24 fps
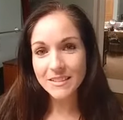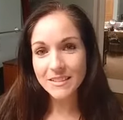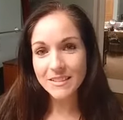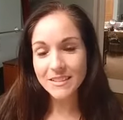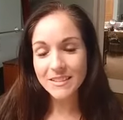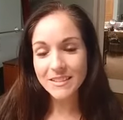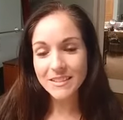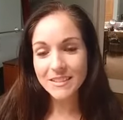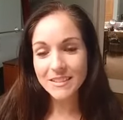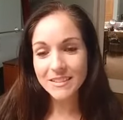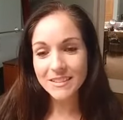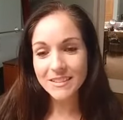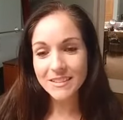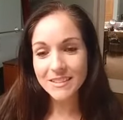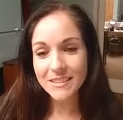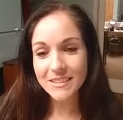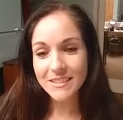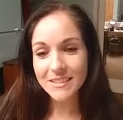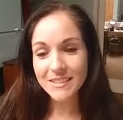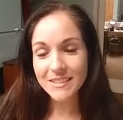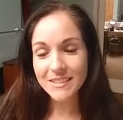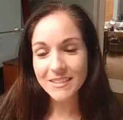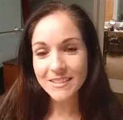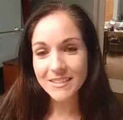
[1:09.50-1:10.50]

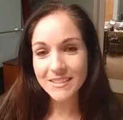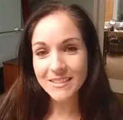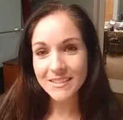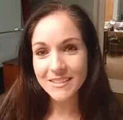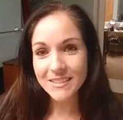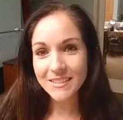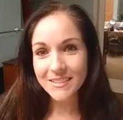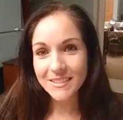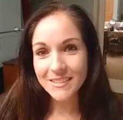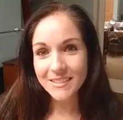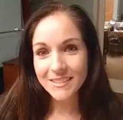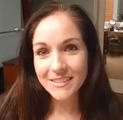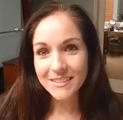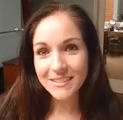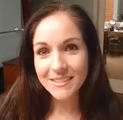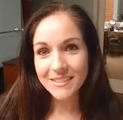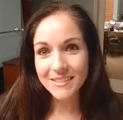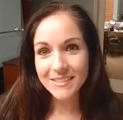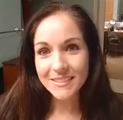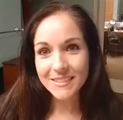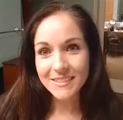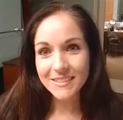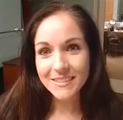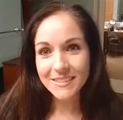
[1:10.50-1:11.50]

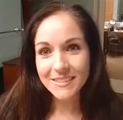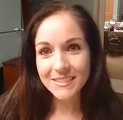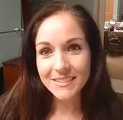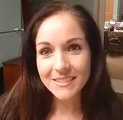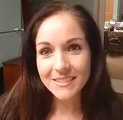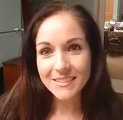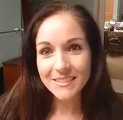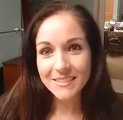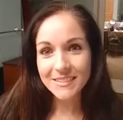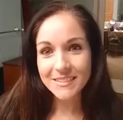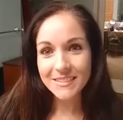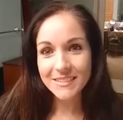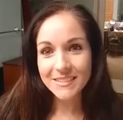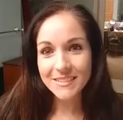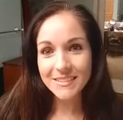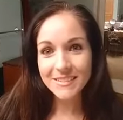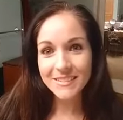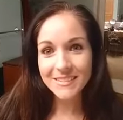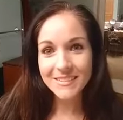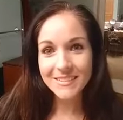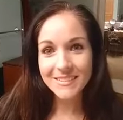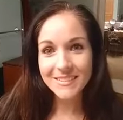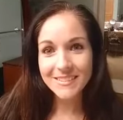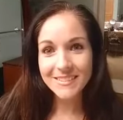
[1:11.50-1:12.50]

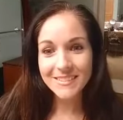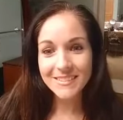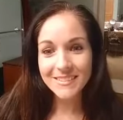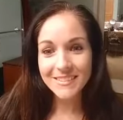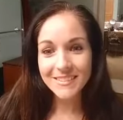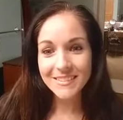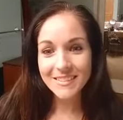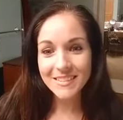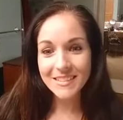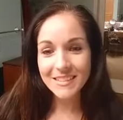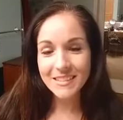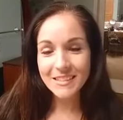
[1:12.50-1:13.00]
No one is speaking in this clip.